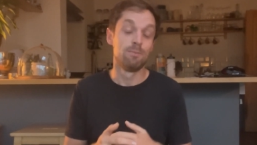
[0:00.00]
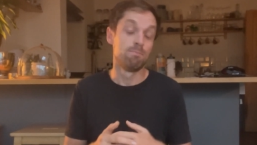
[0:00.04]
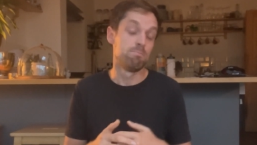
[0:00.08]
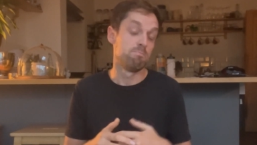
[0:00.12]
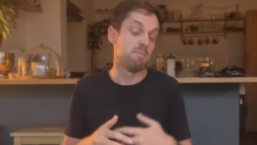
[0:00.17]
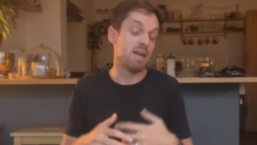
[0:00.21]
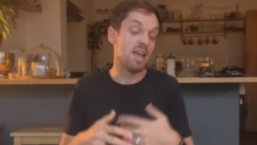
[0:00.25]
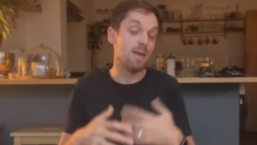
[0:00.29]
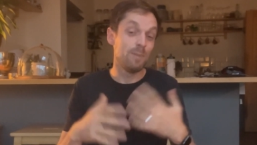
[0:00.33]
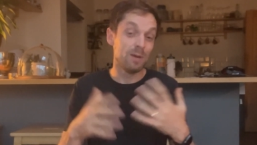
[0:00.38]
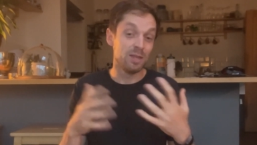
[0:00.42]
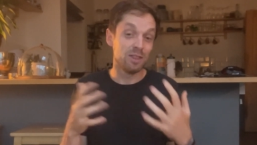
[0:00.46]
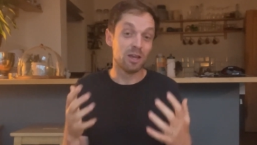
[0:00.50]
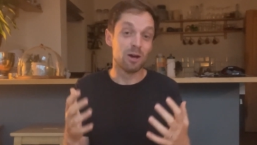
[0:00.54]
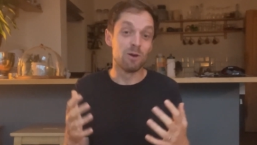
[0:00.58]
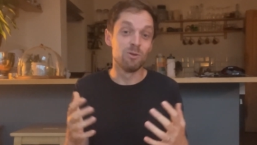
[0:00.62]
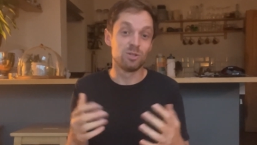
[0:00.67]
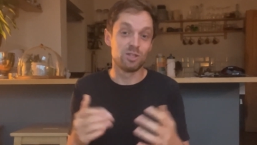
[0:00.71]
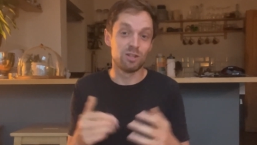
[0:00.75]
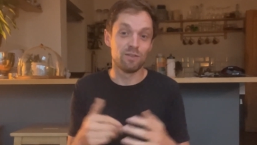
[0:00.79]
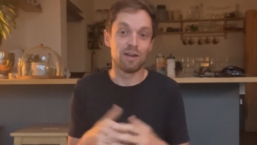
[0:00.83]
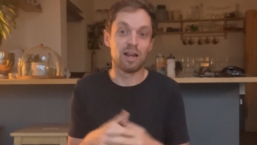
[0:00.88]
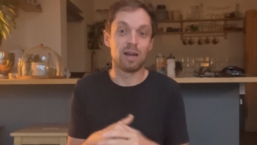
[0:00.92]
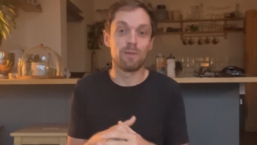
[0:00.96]
Maybe
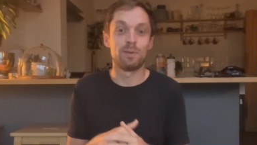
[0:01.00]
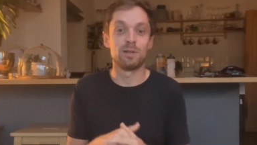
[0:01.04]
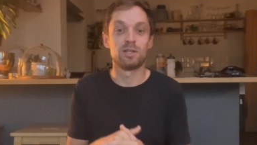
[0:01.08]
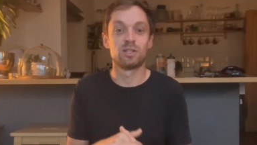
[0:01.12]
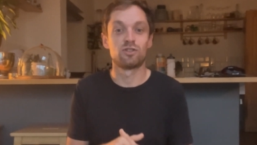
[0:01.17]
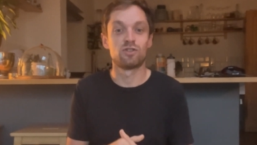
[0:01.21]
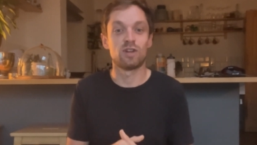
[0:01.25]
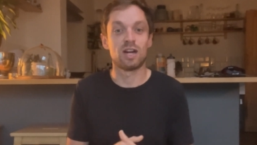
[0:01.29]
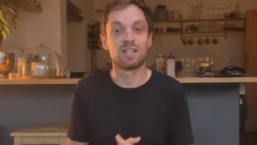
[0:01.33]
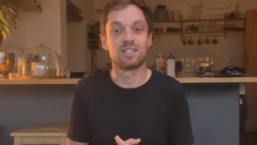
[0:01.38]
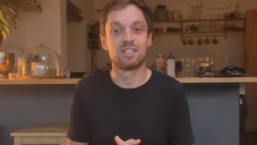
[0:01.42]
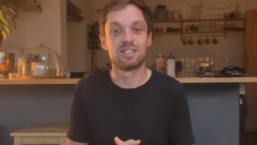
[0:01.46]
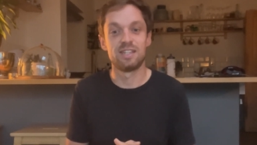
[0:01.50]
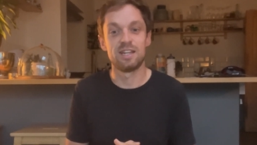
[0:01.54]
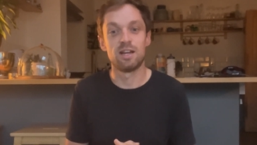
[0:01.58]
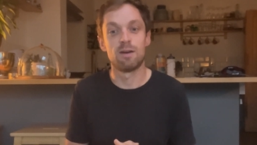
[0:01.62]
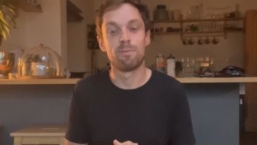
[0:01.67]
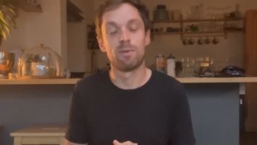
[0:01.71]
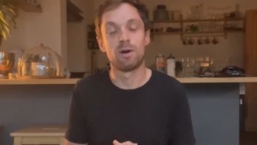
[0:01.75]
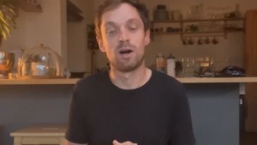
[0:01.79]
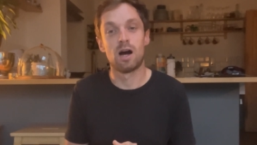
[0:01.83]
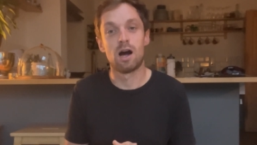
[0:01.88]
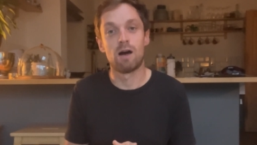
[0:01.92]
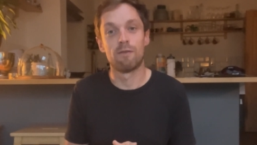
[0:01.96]
those developing strategy
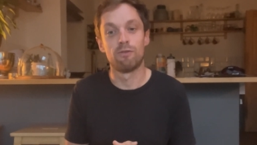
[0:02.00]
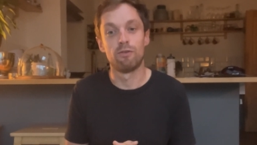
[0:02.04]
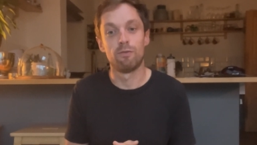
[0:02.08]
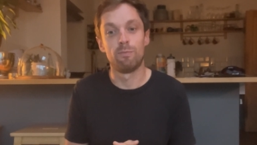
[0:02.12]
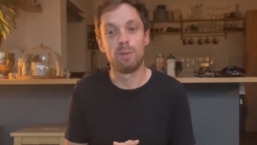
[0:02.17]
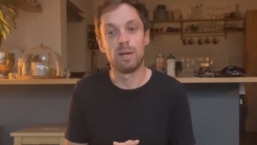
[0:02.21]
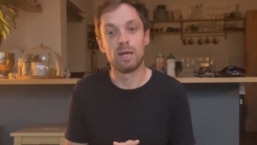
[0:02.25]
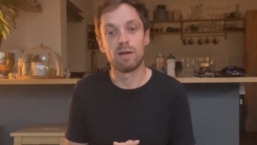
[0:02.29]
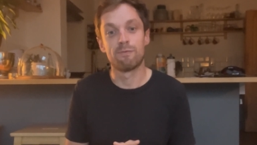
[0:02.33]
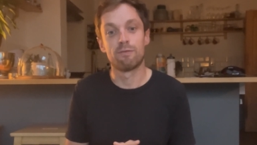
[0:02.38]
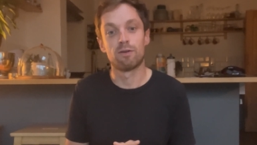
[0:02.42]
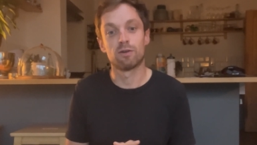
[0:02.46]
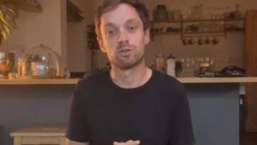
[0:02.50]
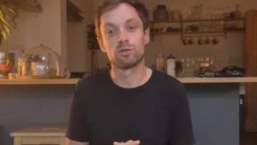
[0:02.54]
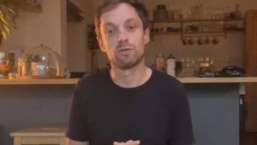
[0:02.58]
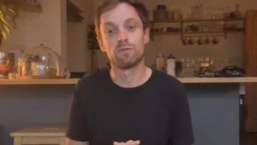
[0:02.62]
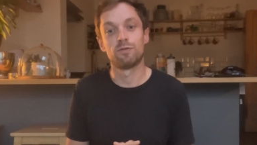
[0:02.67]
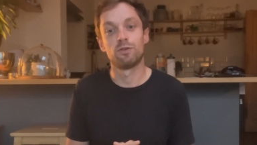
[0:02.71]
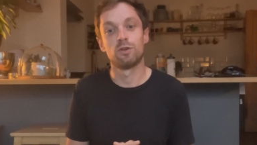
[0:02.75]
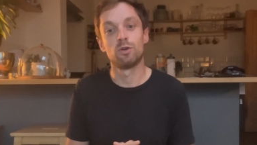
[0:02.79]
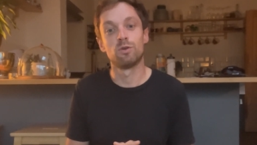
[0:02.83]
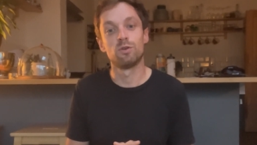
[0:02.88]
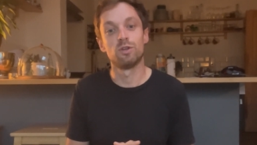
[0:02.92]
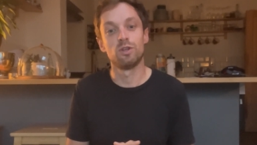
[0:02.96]
on behalf of big
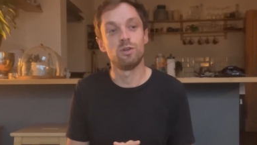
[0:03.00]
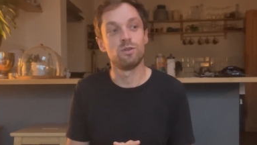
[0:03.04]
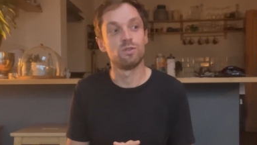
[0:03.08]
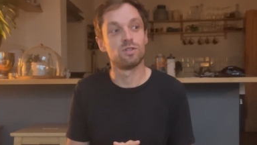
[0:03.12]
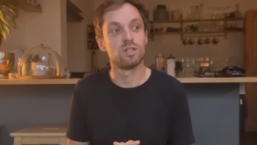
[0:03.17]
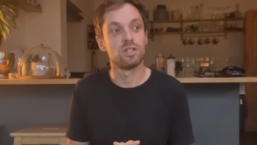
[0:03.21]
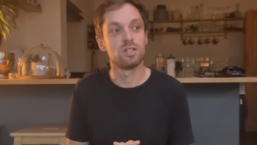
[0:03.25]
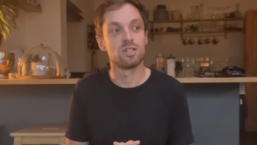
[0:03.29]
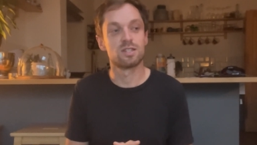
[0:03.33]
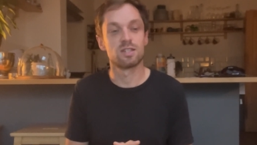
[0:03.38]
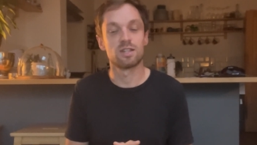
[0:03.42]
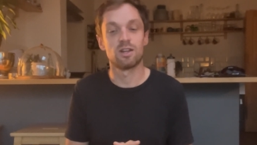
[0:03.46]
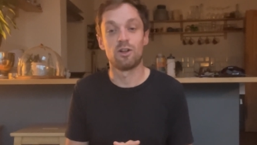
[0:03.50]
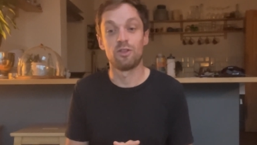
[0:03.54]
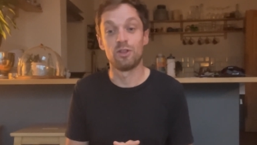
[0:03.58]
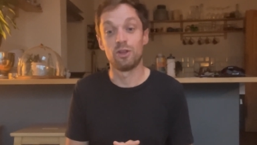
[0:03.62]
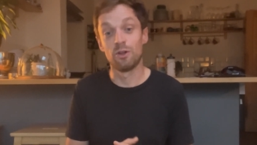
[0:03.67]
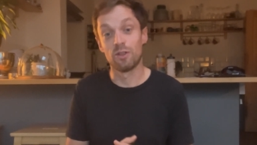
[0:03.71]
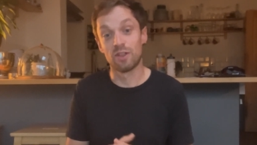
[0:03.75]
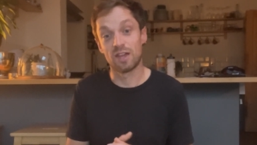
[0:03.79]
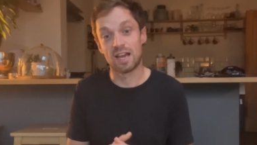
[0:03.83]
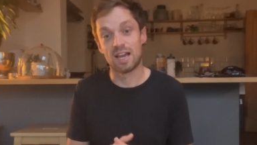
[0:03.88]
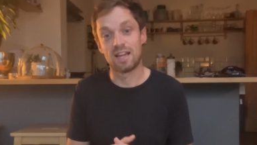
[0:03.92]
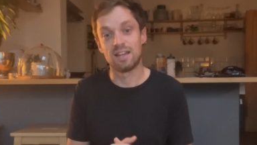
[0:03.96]
fossil fuel users, on
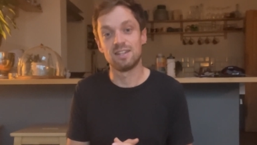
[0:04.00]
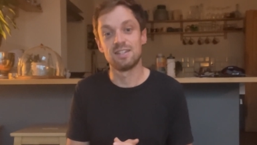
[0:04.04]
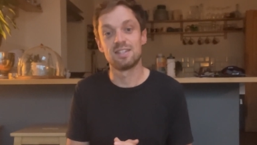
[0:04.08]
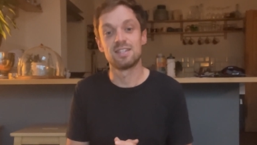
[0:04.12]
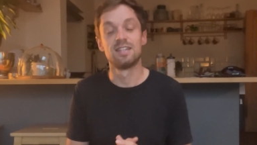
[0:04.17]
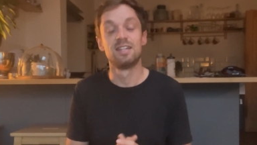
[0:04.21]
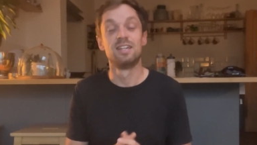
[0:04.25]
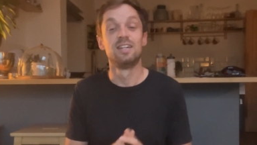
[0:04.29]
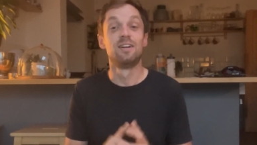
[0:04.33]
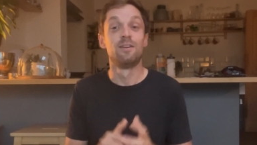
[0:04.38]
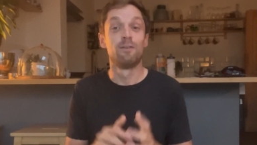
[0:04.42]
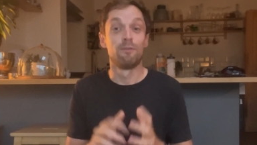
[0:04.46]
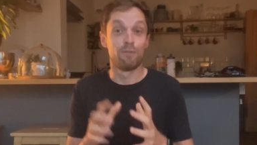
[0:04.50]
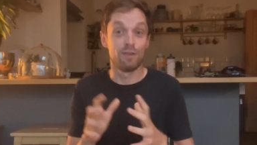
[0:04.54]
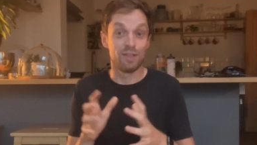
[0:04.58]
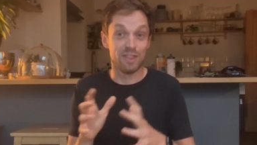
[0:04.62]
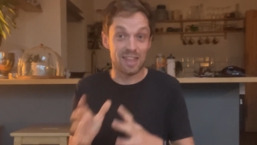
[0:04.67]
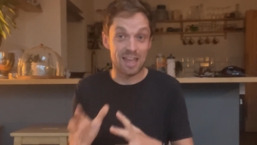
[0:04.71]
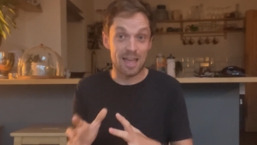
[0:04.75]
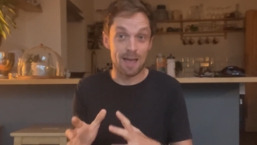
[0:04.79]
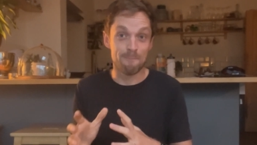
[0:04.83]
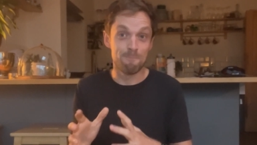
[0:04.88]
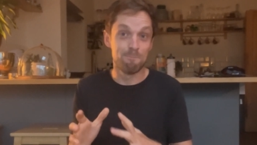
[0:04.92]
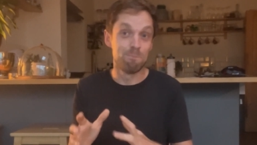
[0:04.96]
the other hand, for
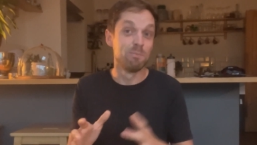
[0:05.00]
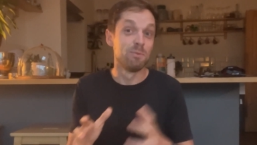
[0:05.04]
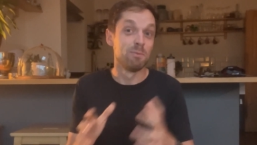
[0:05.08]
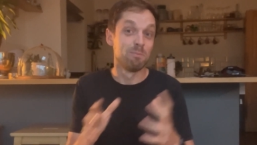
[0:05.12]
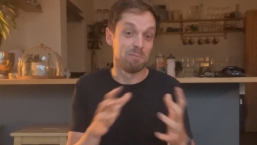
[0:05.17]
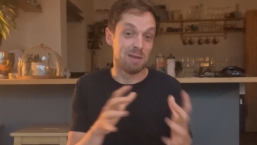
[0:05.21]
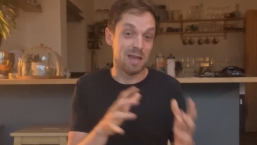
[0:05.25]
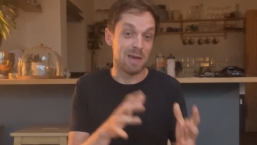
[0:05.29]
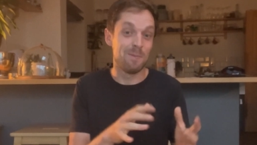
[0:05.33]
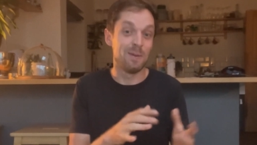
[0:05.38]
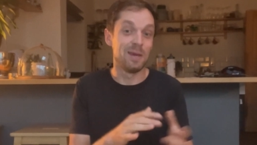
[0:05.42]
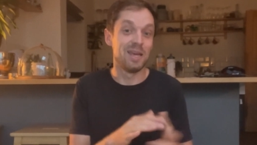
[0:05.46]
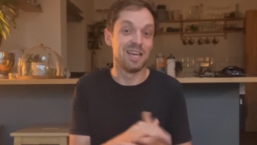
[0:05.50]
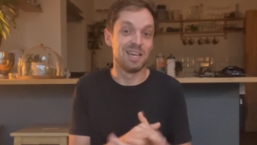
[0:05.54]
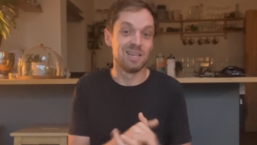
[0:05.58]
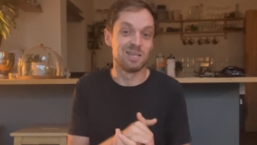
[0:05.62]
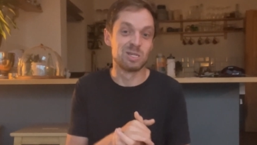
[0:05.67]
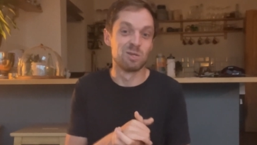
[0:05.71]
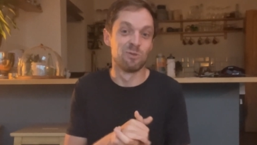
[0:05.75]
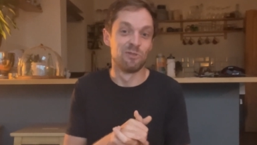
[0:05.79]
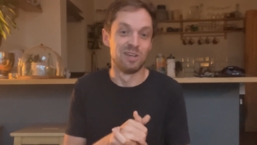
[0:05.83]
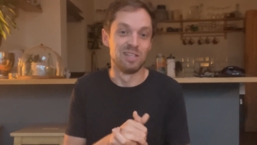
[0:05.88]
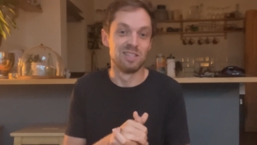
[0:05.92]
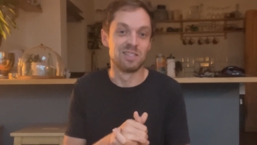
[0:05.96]
them, maybe it
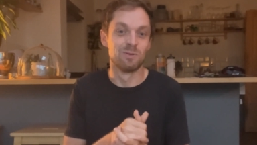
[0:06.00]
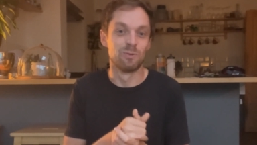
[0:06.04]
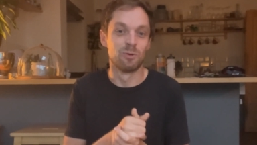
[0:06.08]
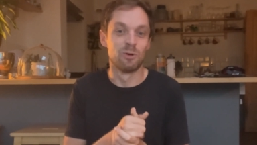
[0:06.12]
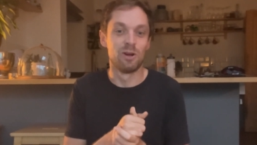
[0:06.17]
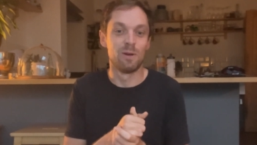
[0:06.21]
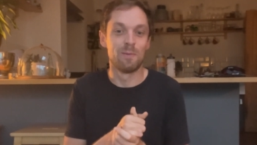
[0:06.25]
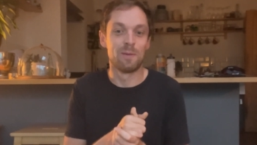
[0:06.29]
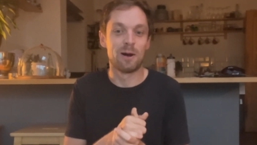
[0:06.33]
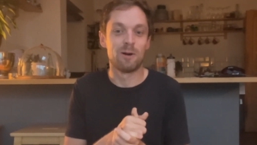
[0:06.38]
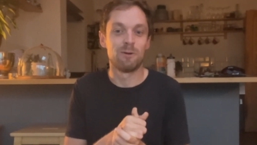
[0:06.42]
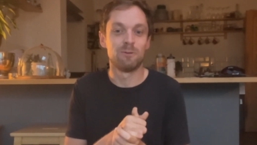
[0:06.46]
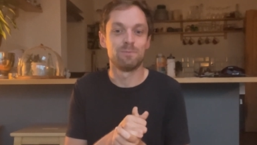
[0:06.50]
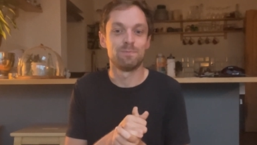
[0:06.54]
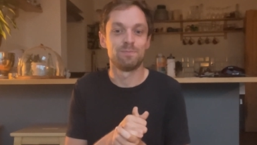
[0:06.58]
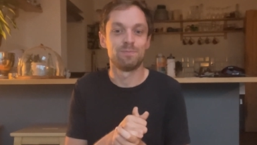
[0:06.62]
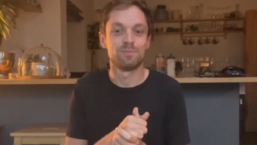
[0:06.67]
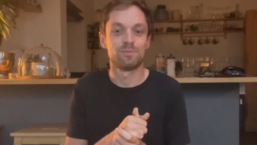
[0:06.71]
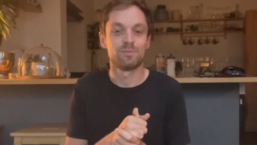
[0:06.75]
is something to worry about.